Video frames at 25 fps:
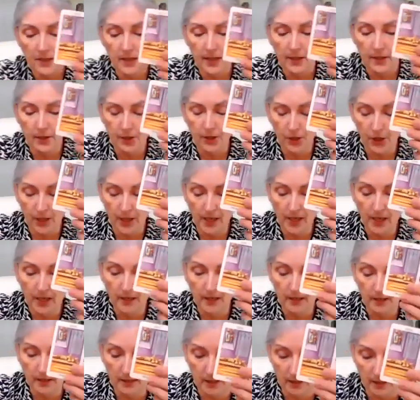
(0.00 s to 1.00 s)
this energy
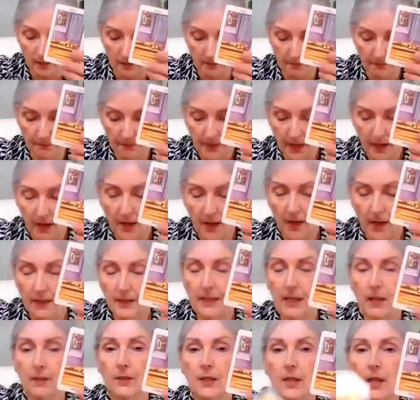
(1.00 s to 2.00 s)
is.
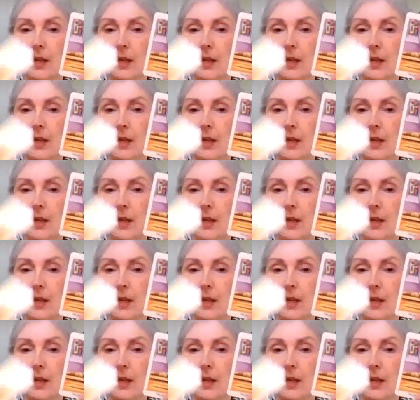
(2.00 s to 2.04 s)
Now,